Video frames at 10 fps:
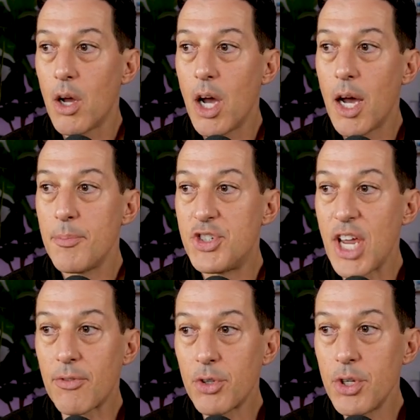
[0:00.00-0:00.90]
um,
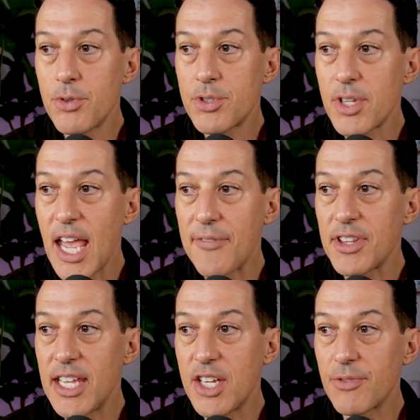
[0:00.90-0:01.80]
general use after
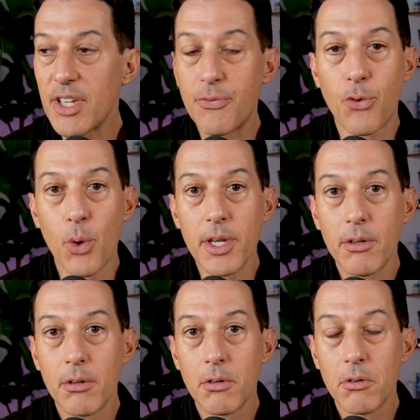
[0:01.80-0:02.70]
the age of like forty,
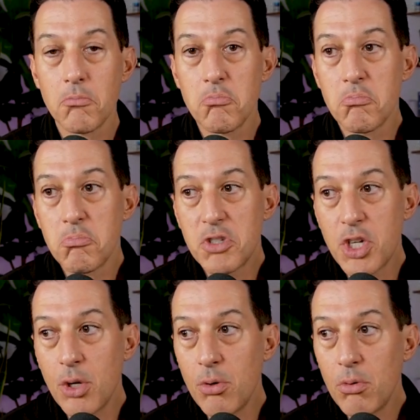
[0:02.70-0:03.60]

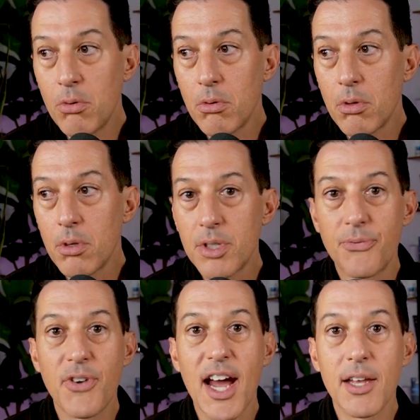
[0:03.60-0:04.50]
two, to
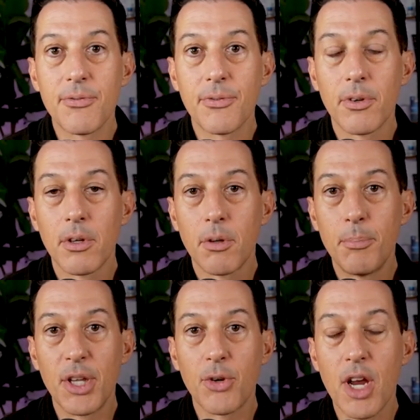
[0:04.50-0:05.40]
five
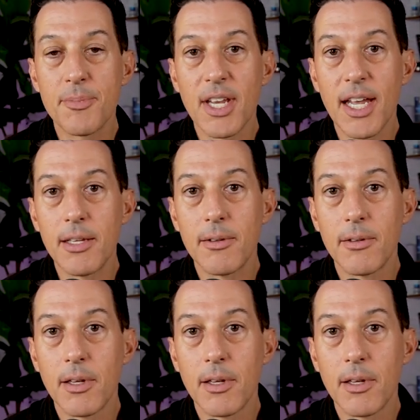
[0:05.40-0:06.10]
milligrams a night.